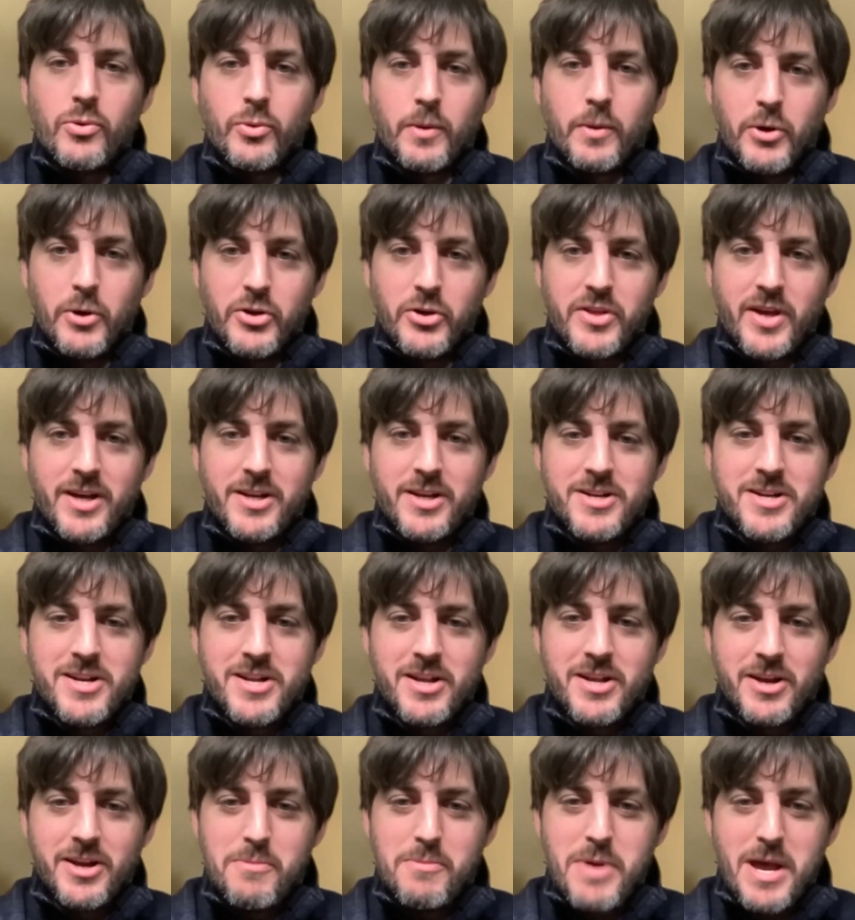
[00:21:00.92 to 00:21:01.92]
we're both on
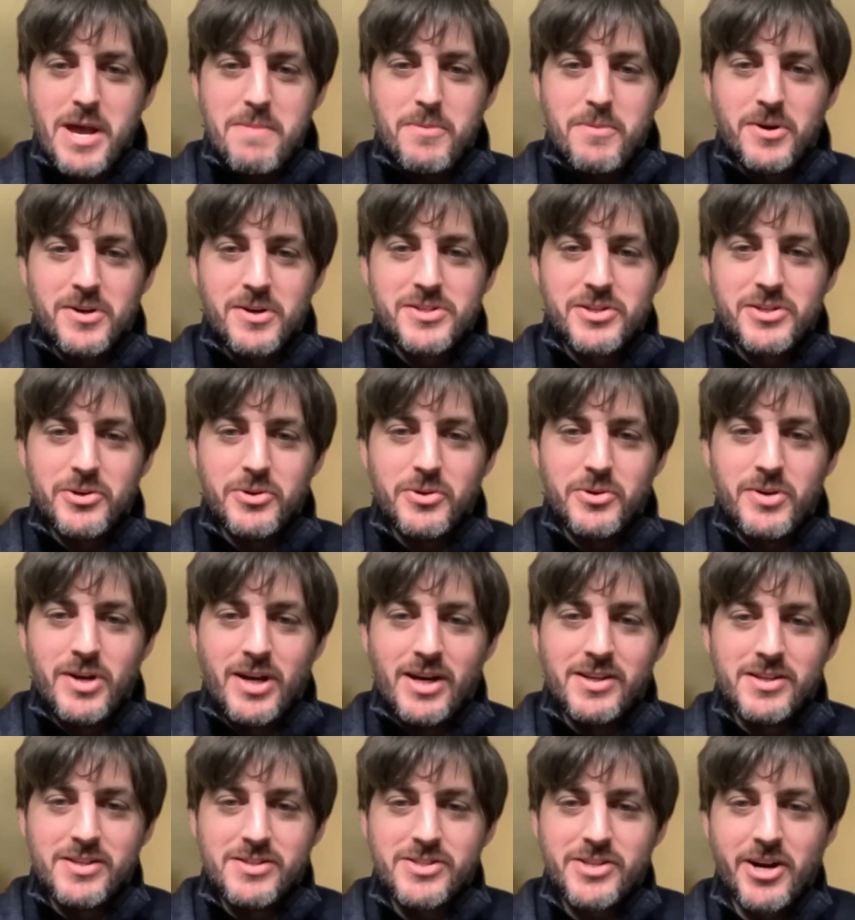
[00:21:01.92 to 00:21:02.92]
a paper, so
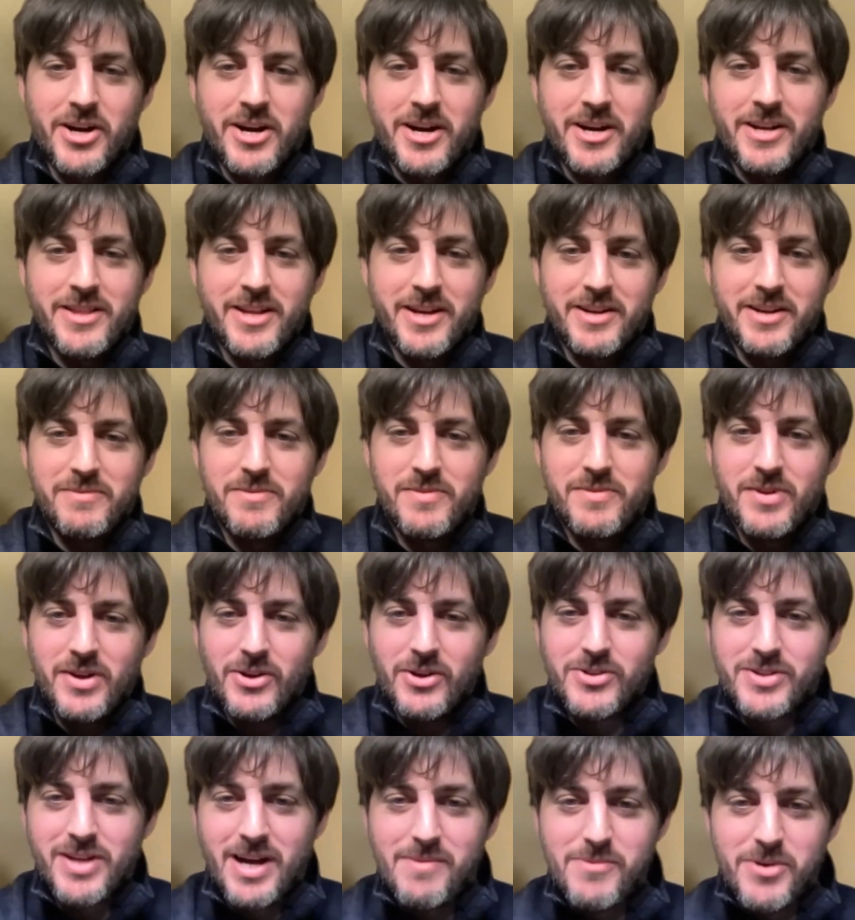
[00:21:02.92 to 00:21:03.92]
I'll start and then
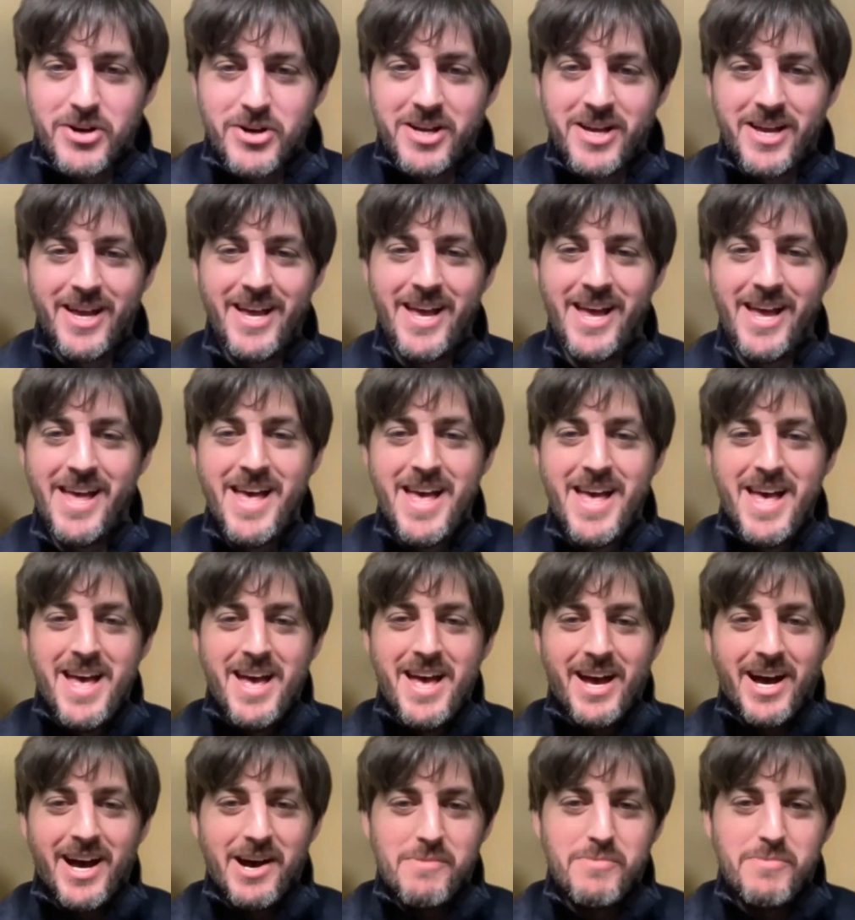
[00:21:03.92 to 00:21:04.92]
Osama.
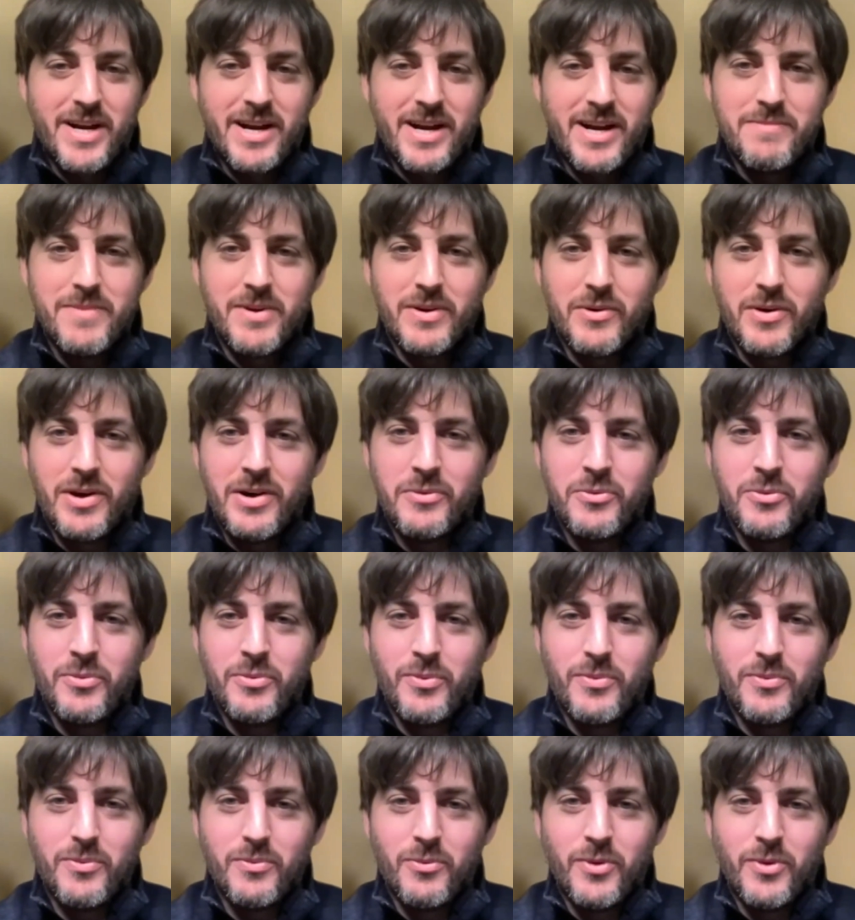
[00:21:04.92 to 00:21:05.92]
But
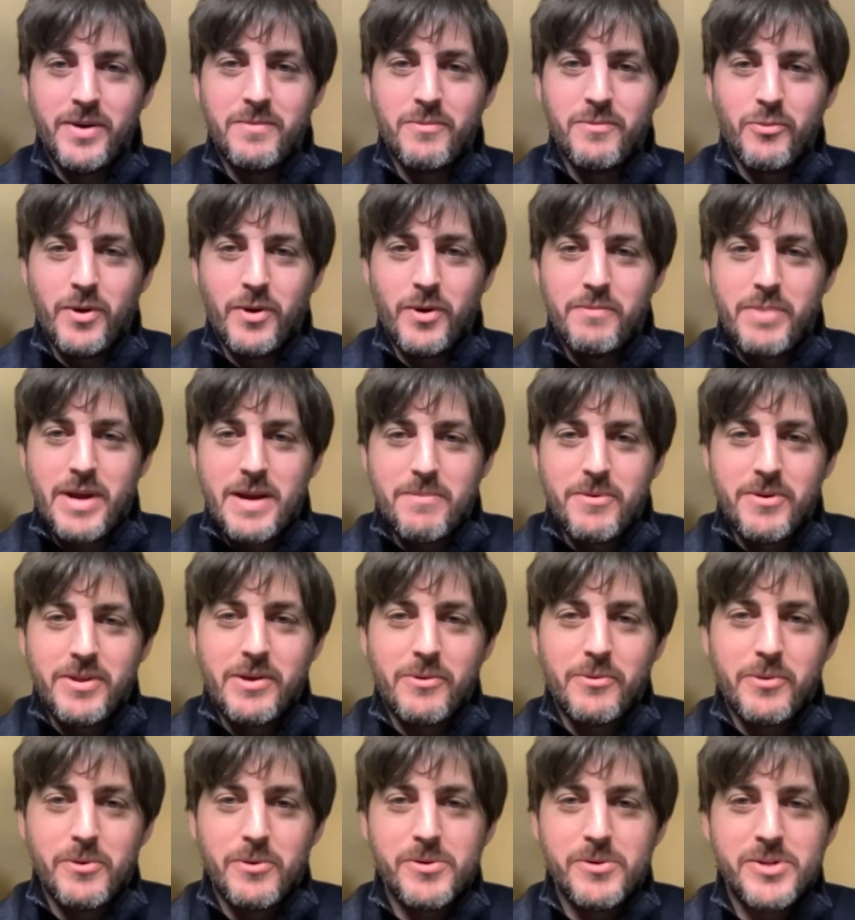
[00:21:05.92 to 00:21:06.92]
one paper
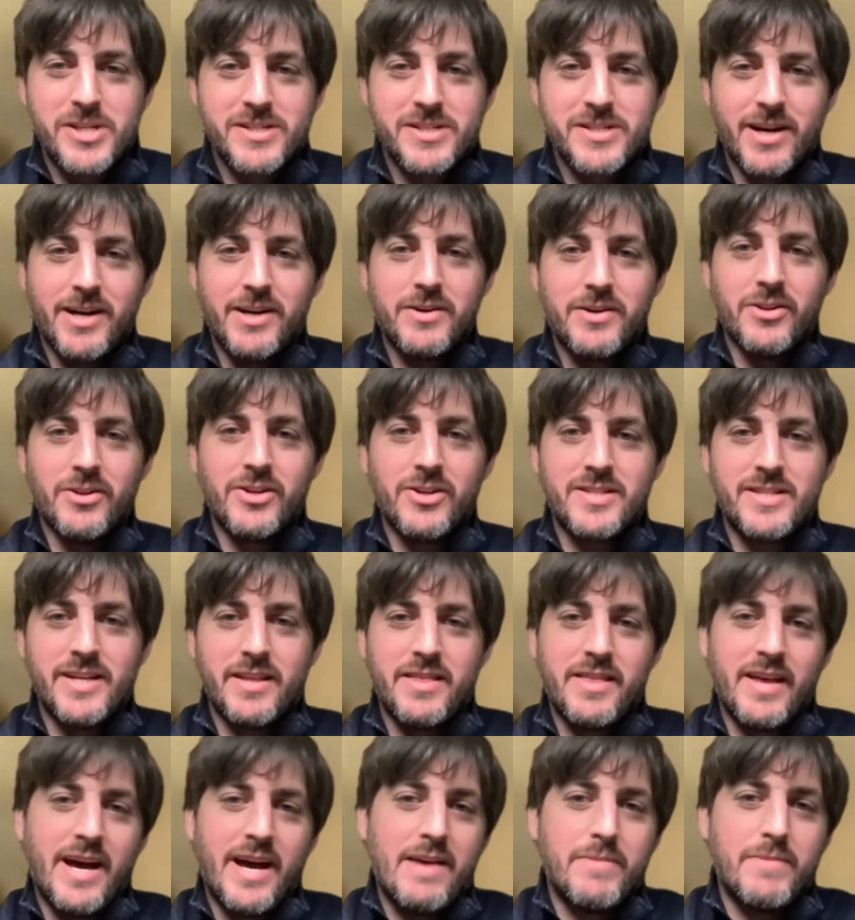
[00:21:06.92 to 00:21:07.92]
that we were just on looked
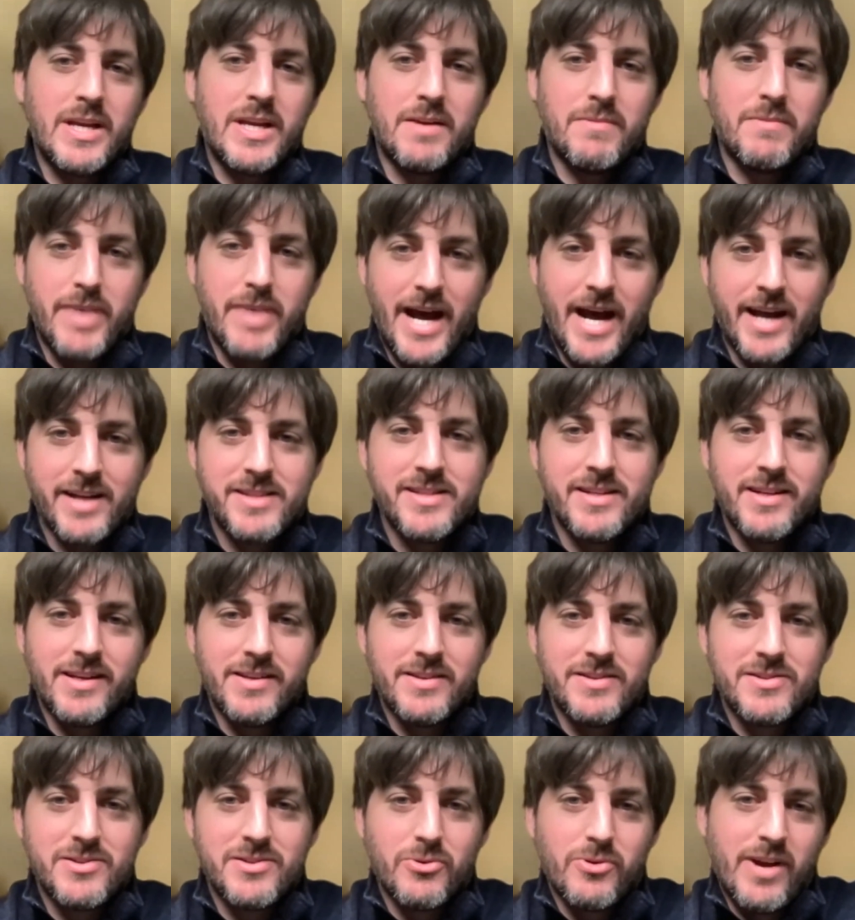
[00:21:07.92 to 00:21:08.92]
at thiamine and biotin,
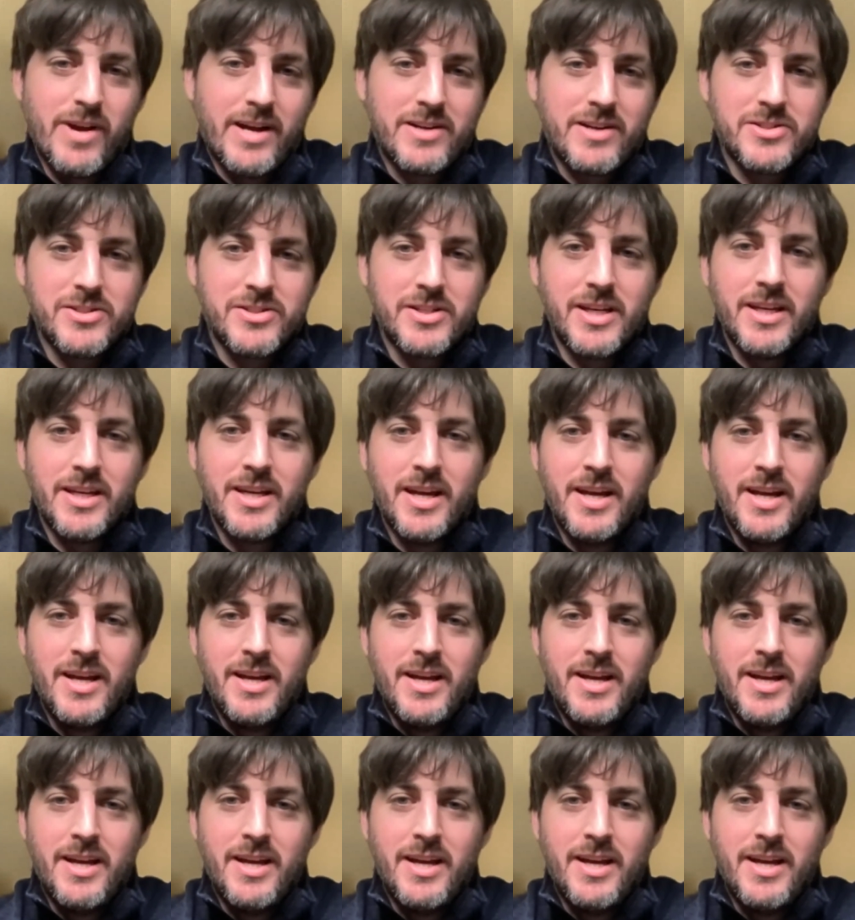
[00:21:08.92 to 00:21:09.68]
and so we're actually